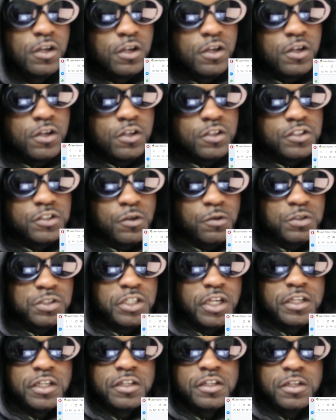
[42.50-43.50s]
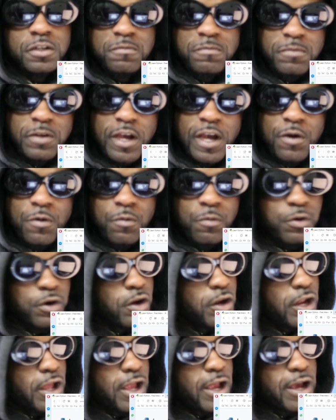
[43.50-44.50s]
So check it. If not, we're
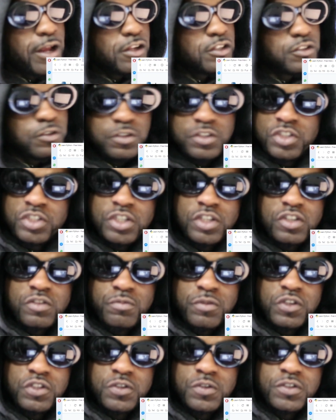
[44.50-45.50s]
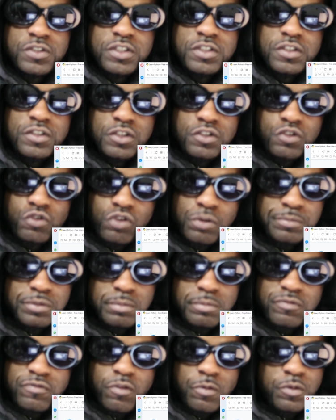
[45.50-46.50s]
gonna add it. So let's check to make sure it's in the description
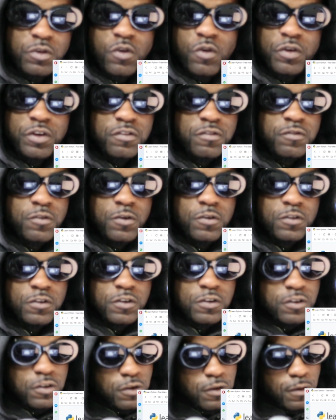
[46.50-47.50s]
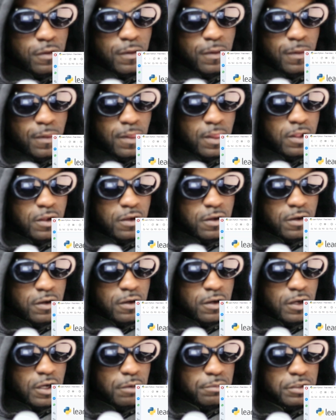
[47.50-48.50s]
before we go any further.
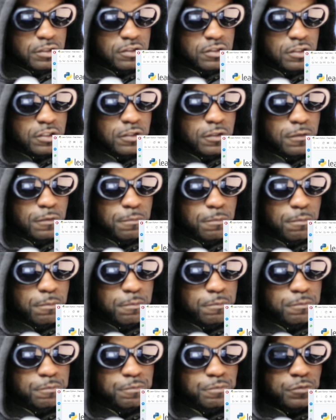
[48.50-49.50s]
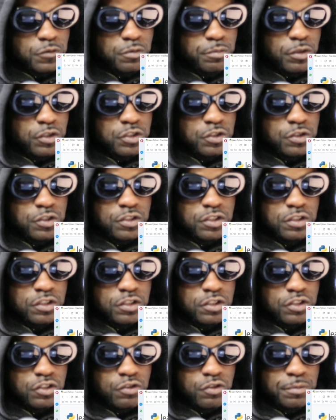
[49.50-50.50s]
Let's see. Let's make sure it's in the
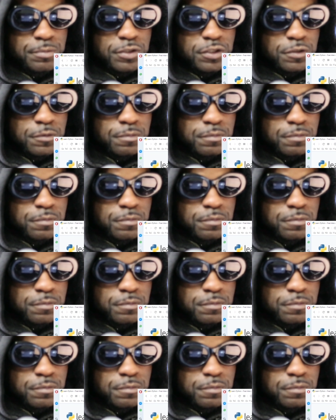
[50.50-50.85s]
description.